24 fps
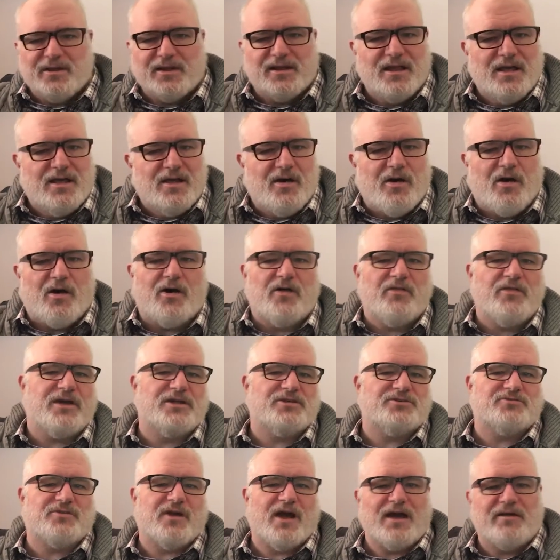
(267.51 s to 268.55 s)
And all
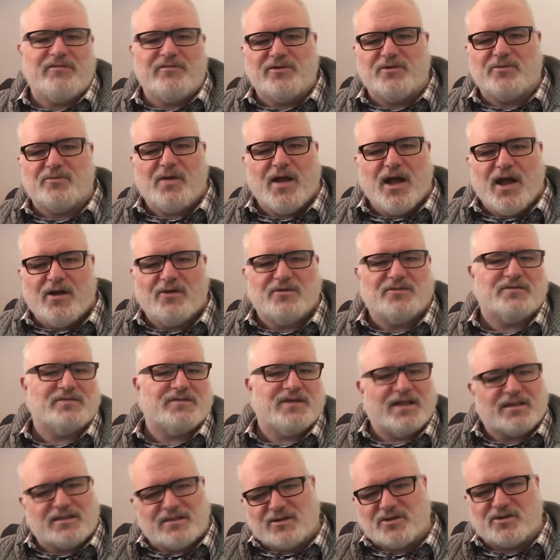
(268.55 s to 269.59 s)
that driving around, you've
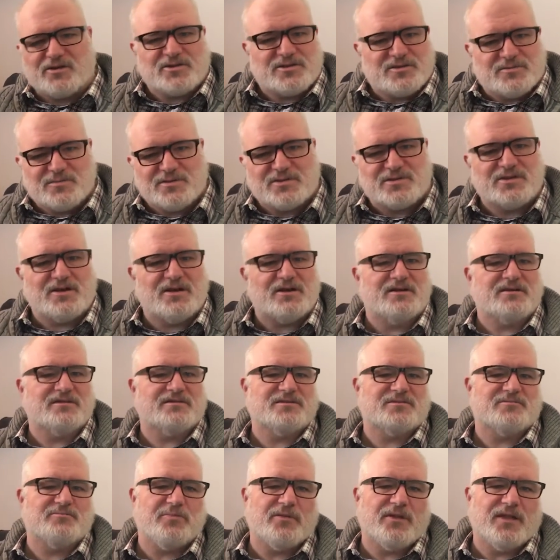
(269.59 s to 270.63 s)
got the Christmas
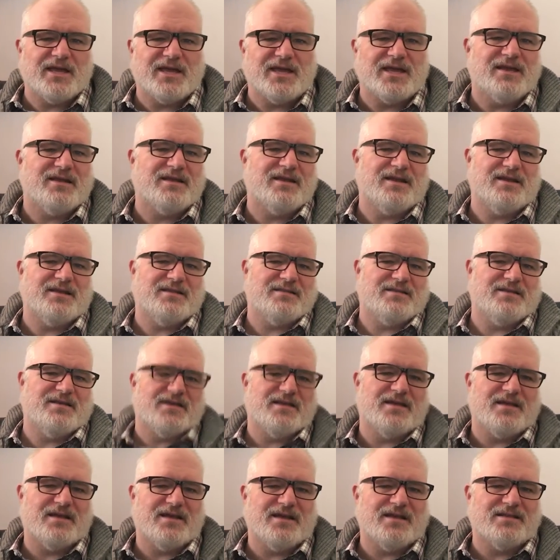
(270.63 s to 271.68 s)
songs playing in
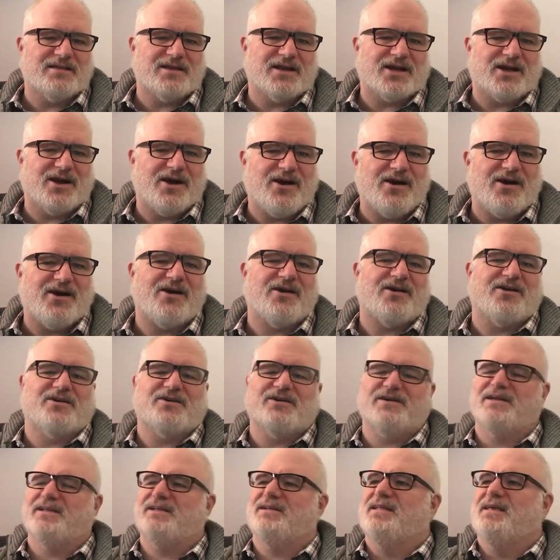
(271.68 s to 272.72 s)
the
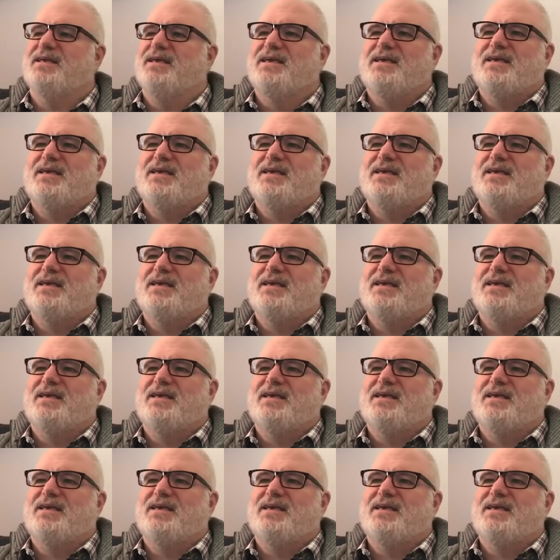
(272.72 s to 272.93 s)
car, and